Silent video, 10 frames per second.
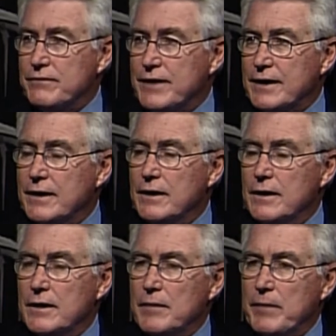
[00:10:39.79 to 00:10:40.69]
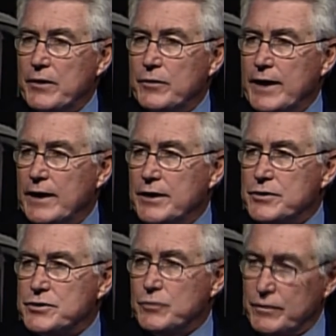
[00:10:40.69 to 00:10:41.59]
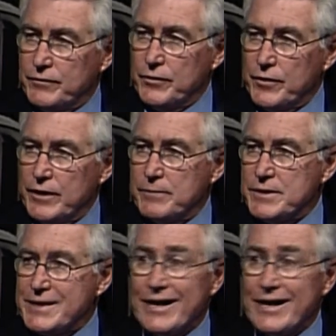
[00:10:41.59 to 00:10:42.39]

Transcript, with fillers: In fact, Mayor Daley used to refer to him as